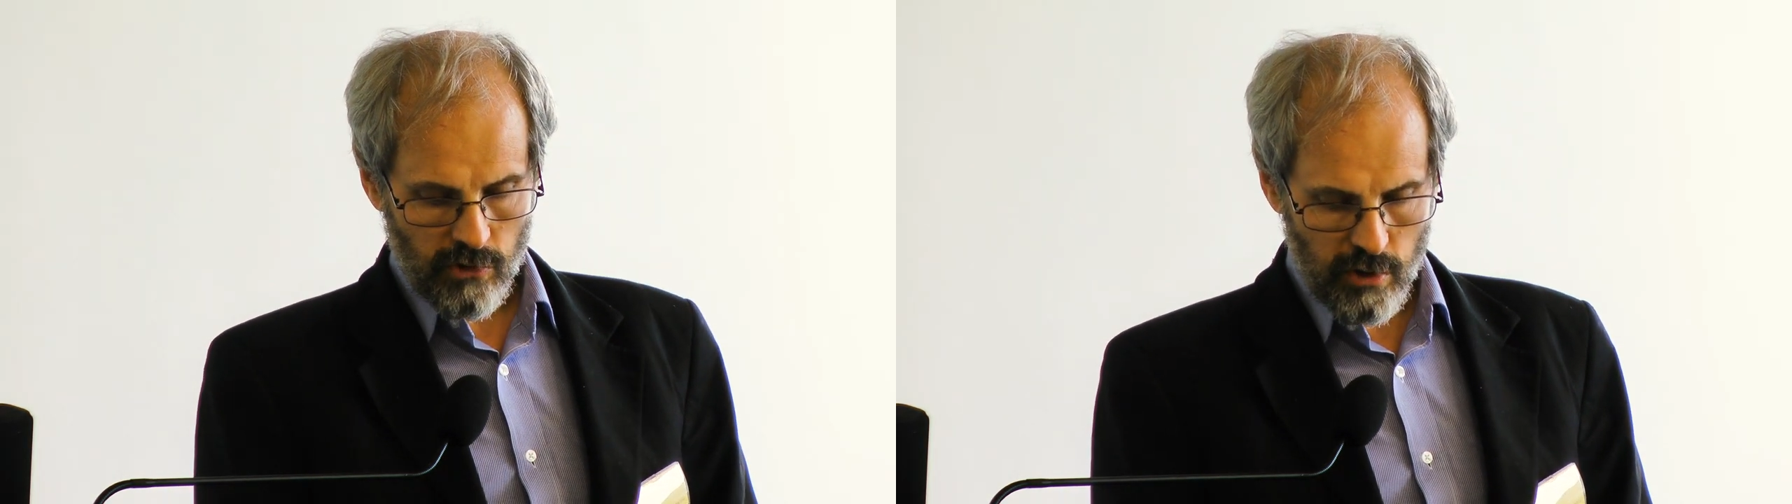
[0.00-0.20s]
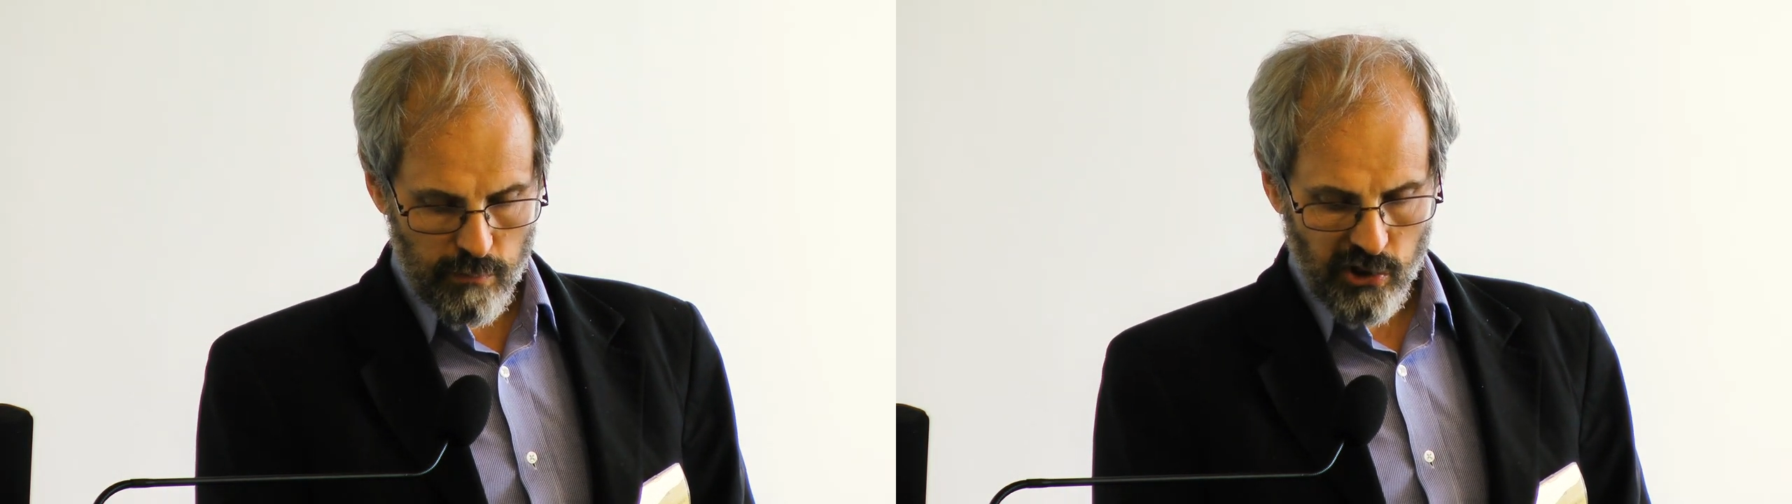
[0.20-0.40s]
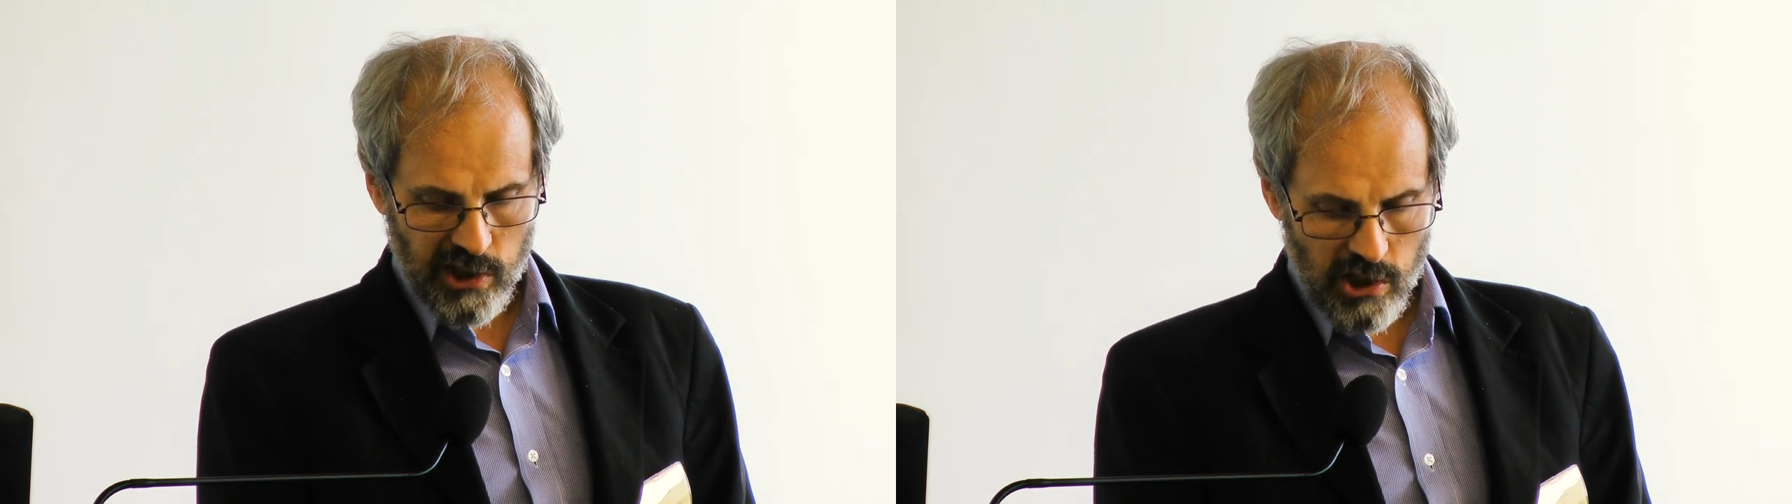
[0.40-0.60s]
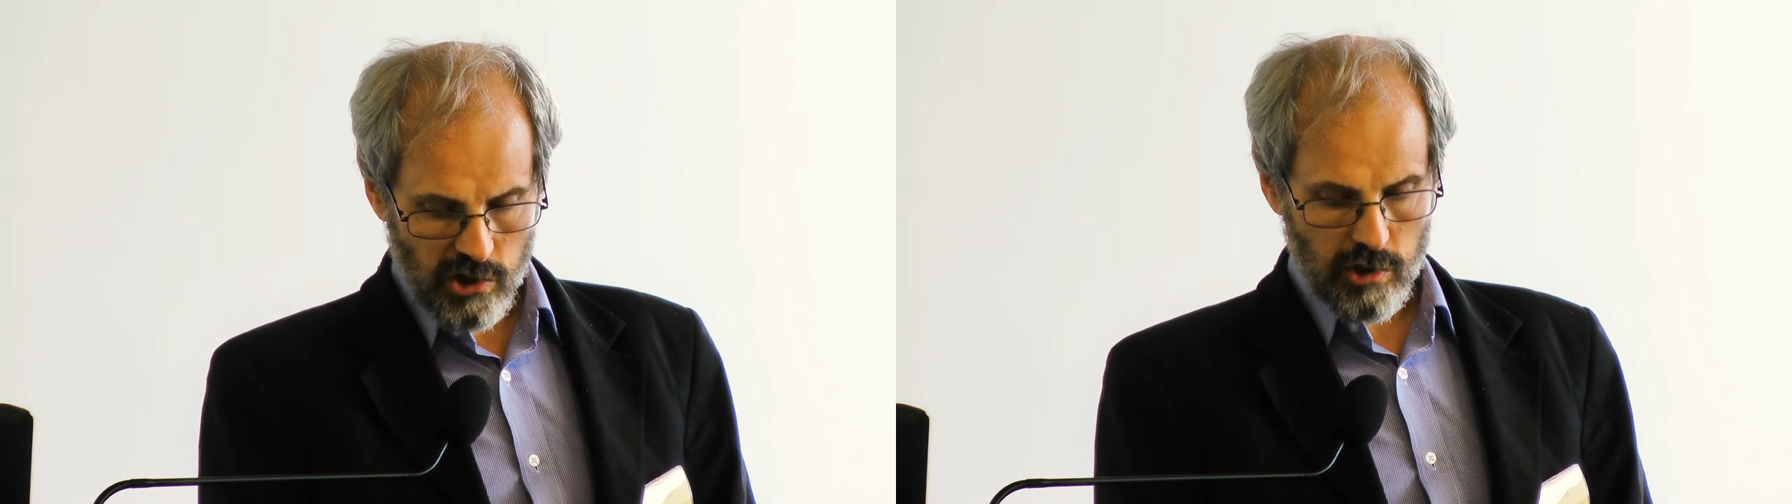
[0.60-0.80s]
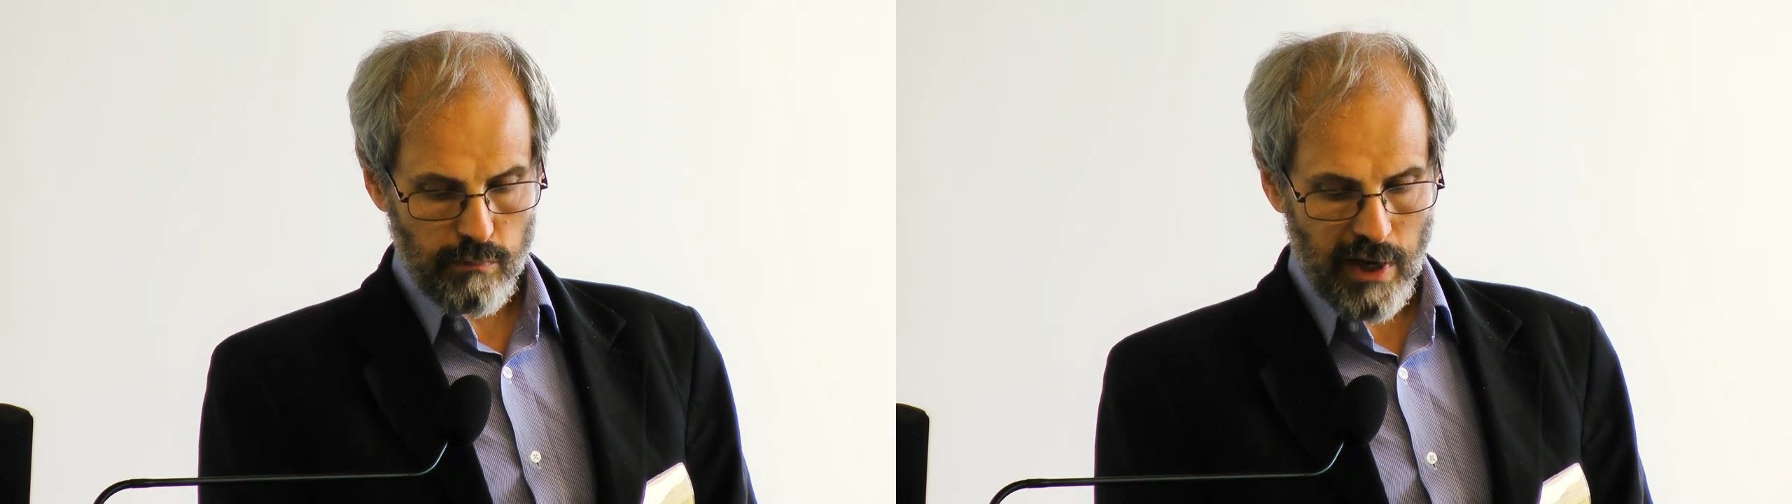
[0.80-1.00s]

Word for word: the British